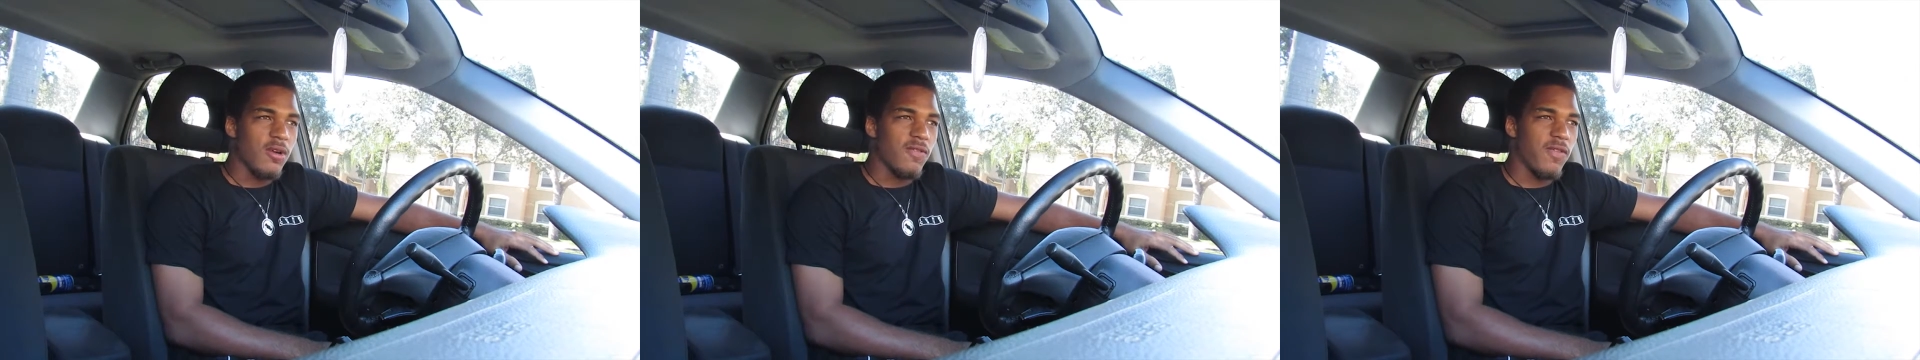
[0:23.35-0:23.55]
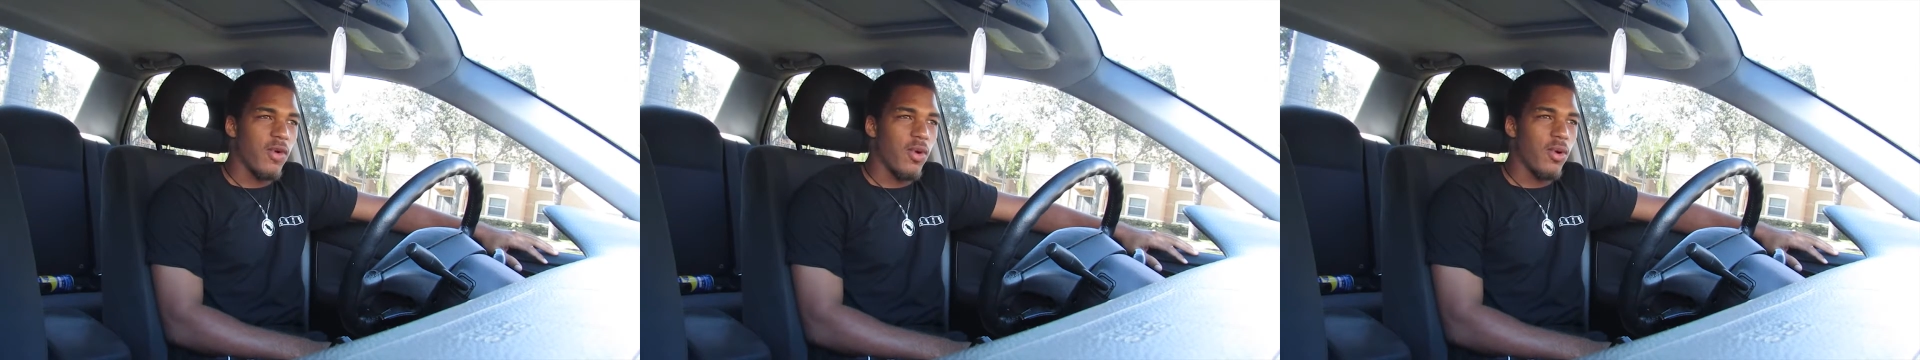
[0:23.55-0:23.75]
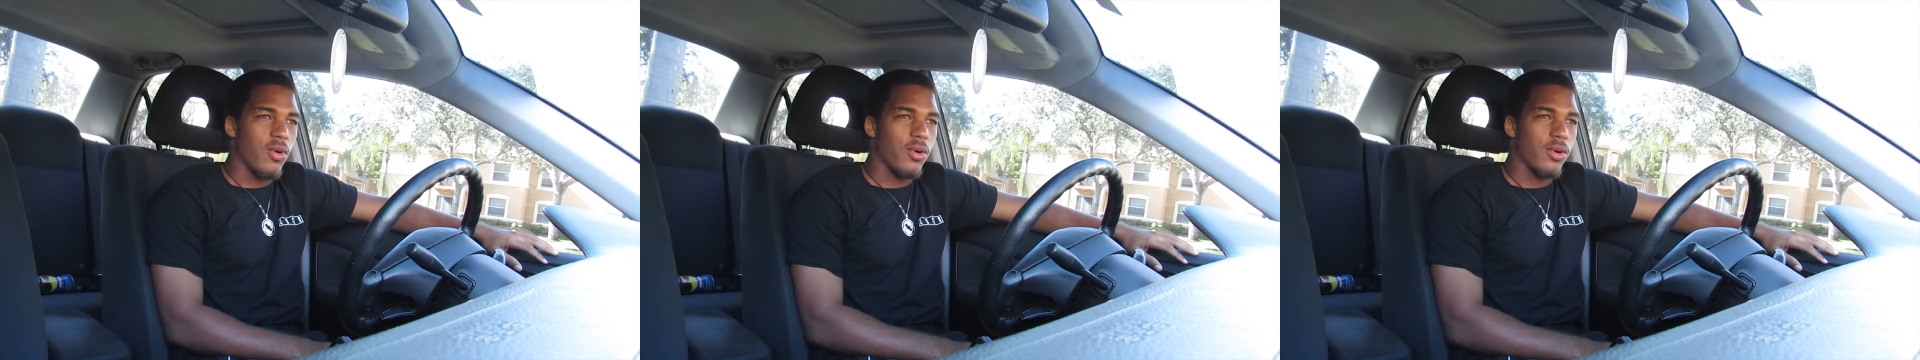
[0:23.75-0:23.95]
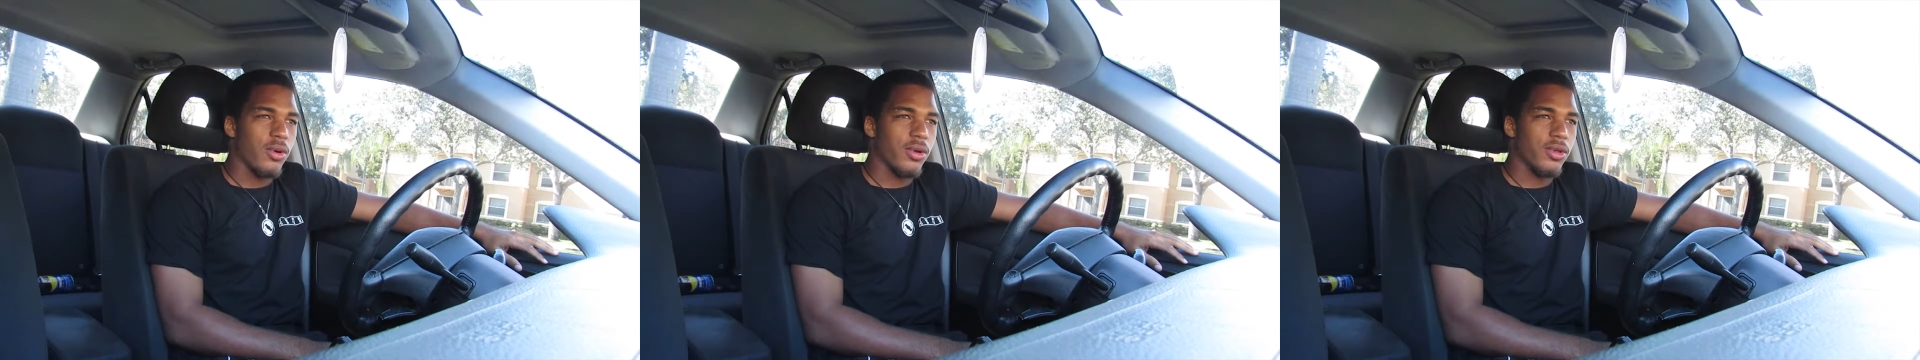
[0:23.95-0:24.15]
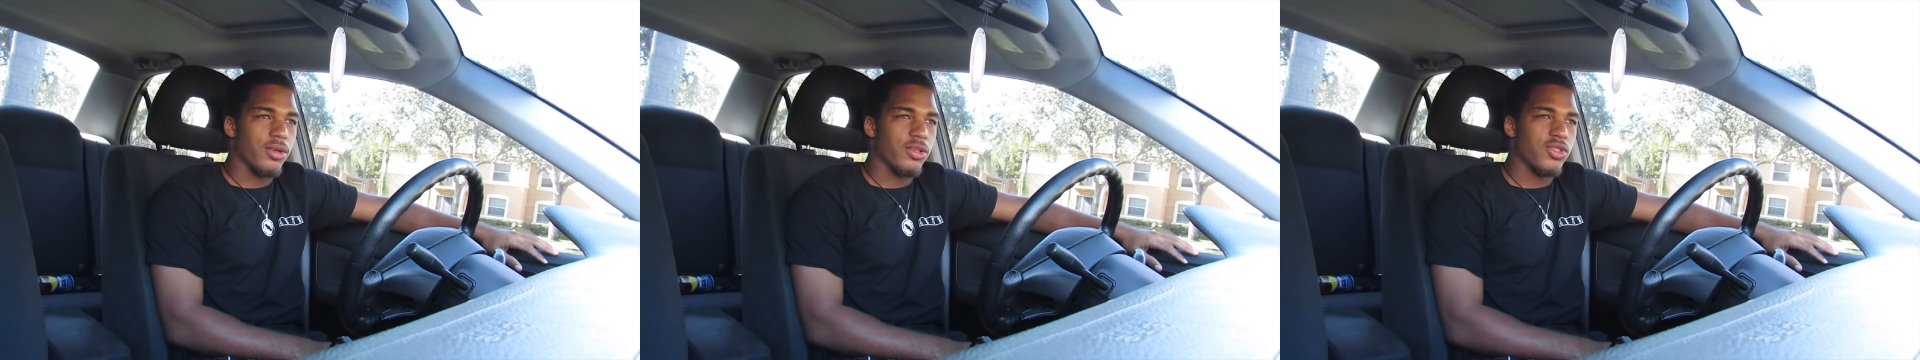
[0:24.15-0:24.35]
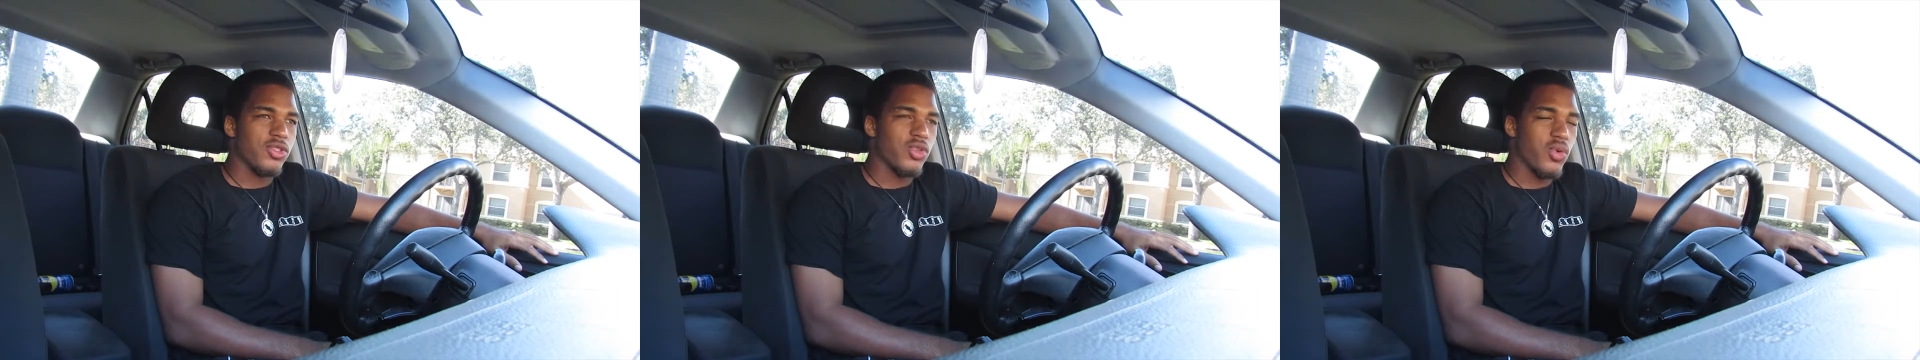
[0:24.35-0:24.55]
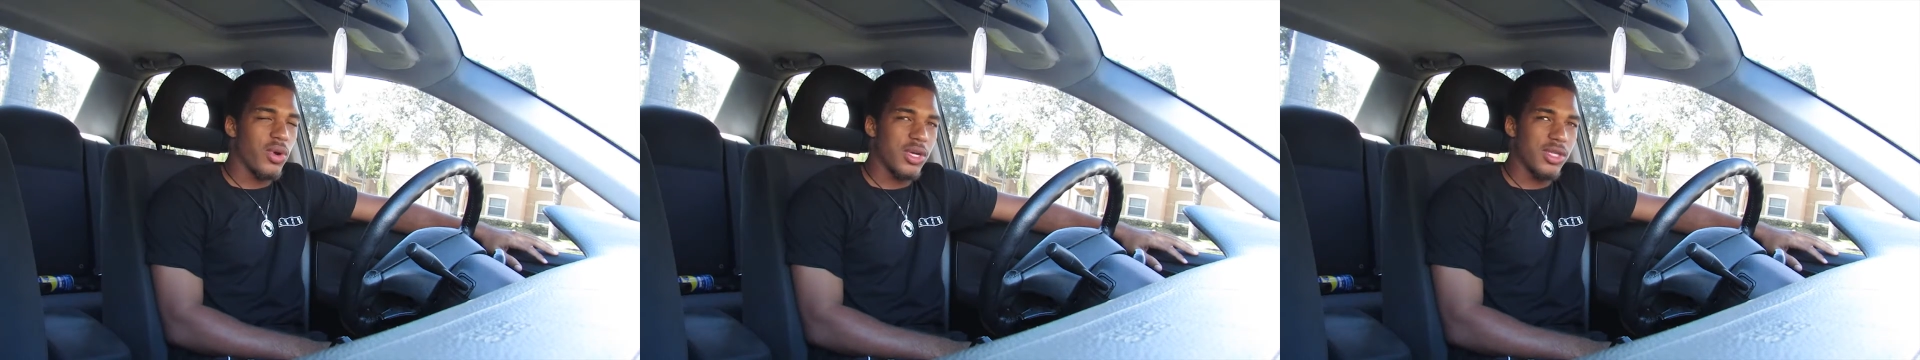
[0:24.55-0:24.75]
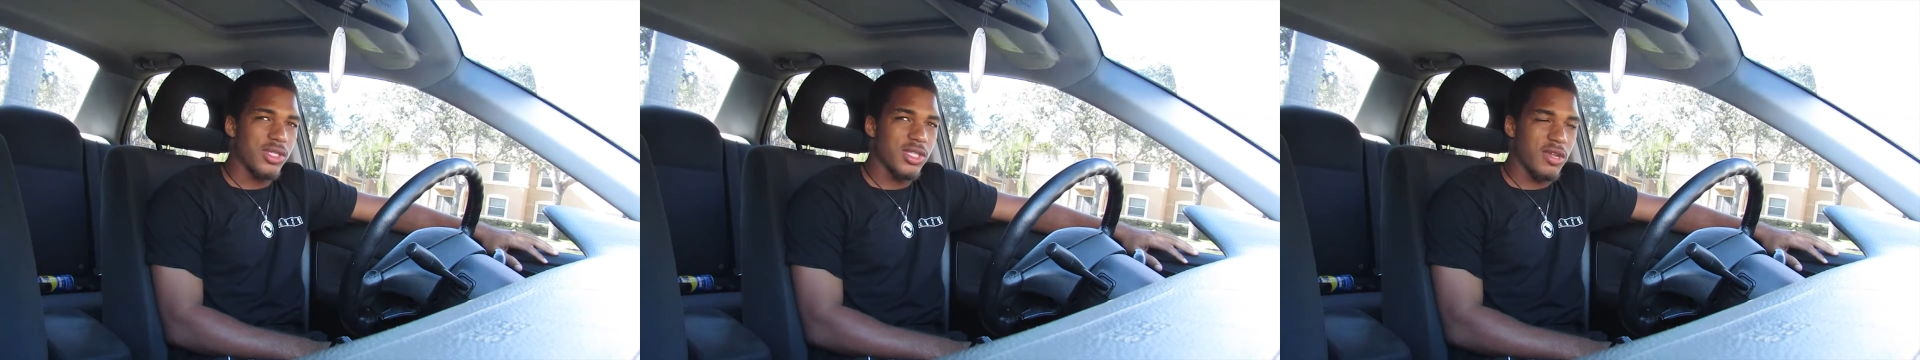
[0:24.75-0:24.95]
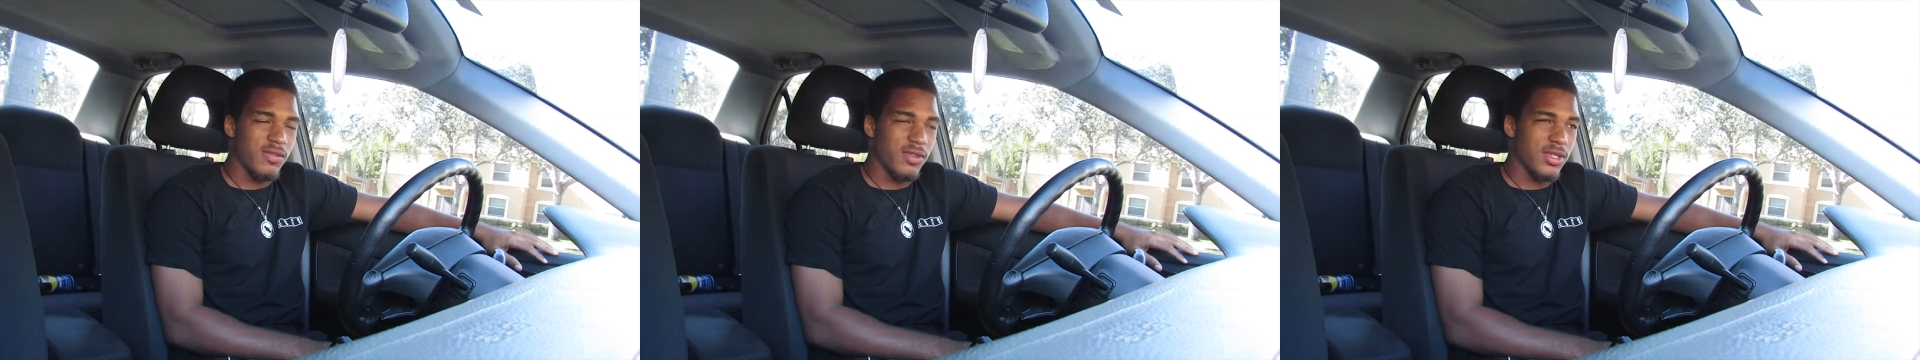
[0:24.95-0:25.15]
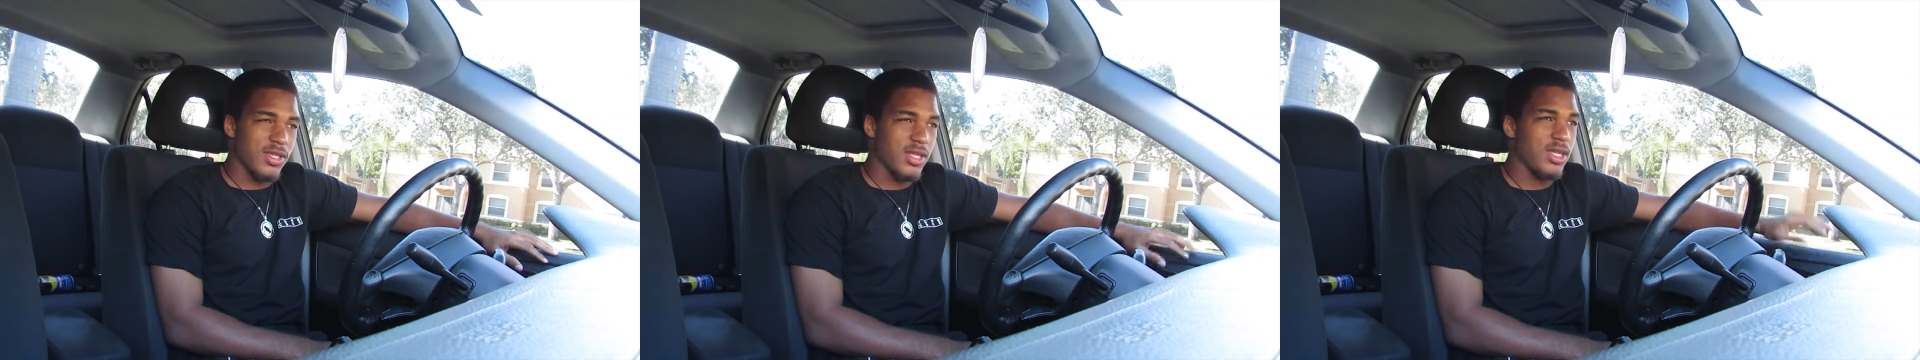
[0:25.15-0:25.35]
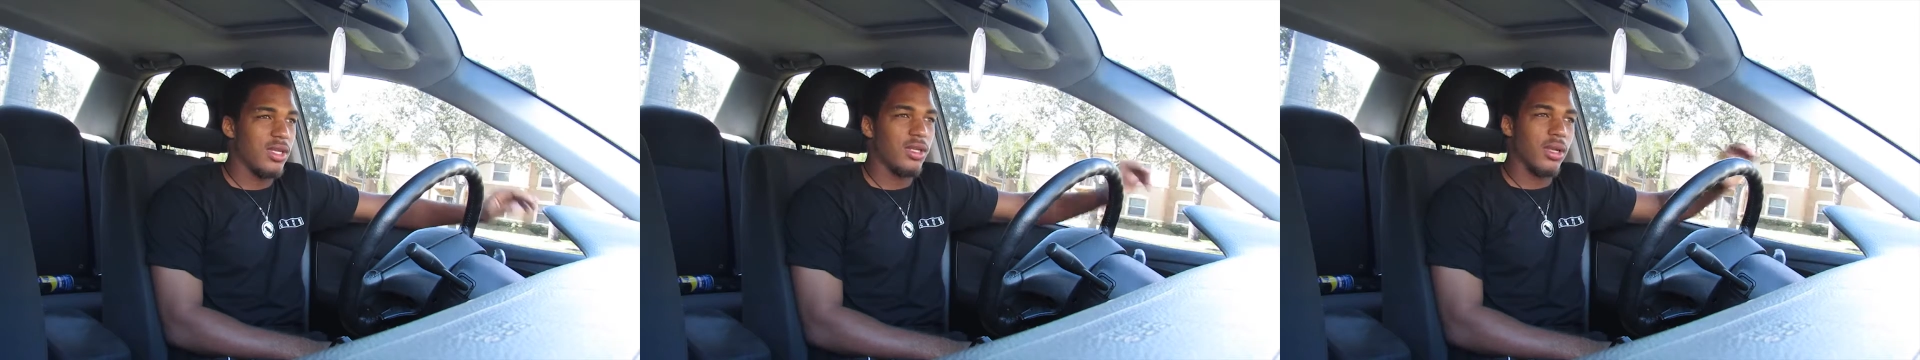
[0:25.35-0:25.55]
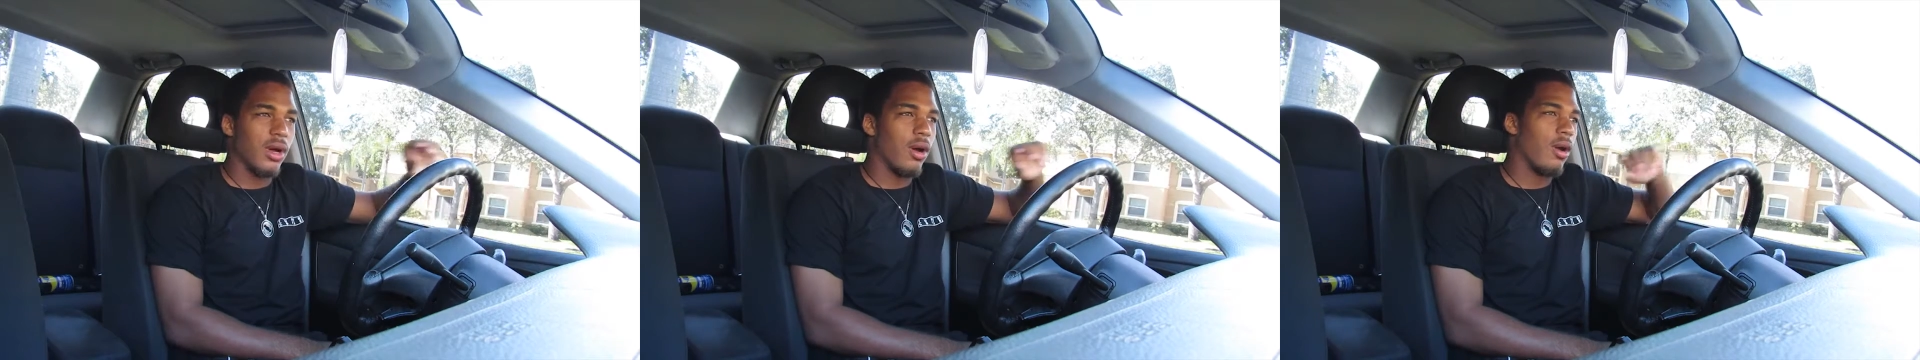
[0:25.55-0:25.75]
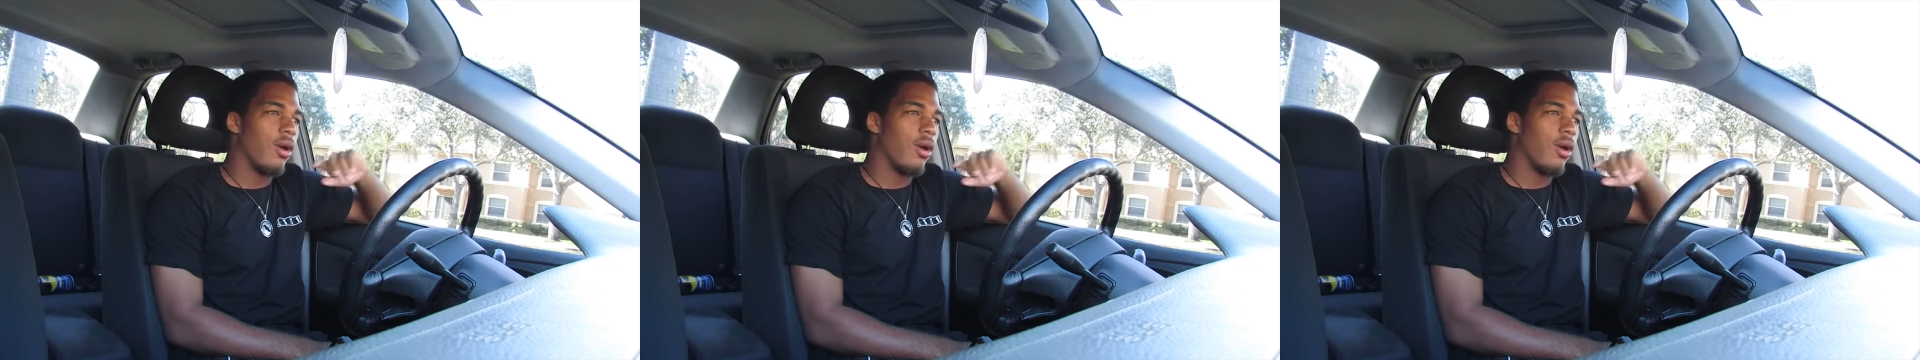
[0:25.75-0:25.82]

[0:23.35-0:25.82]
for 2017.